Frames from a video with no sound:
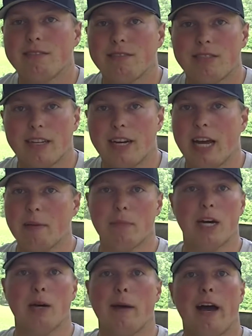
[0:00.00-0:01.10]
said, hey
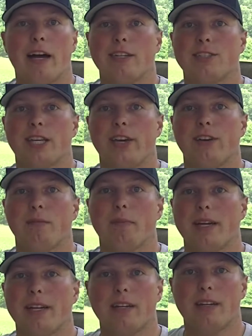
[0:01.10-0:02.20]
bub, I, just killed a
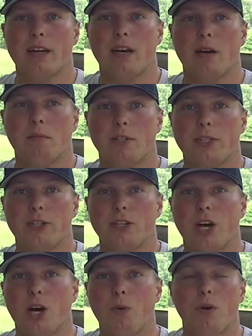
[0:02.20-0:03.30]
big uh, mature
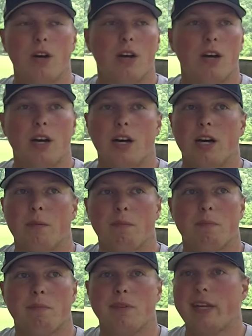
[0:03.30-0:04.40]
doe. Um,
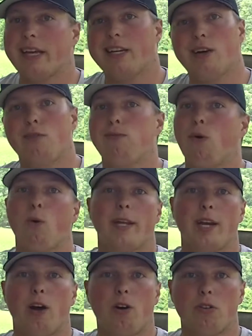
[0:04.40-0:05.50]
didn't go 40
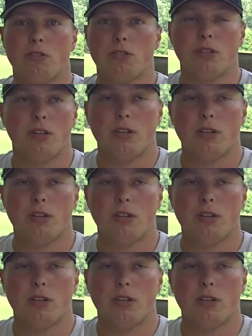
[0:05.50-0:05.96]
yards.